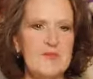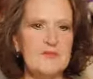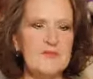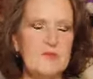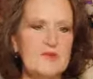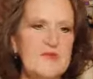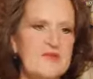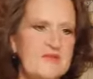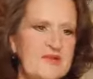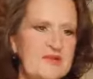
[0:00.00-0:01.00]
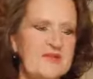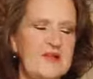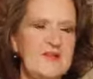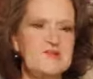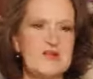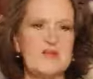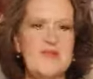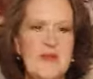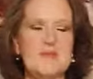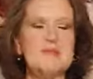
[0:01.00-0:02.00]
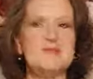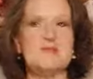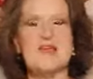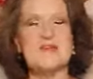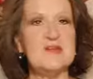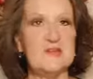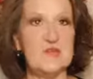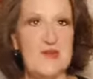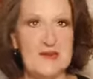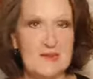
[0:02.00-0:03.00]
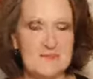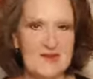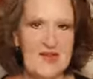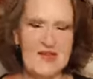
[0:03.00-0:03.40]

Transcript: So I wrote down the phrases and I shared them instead of another idiom today.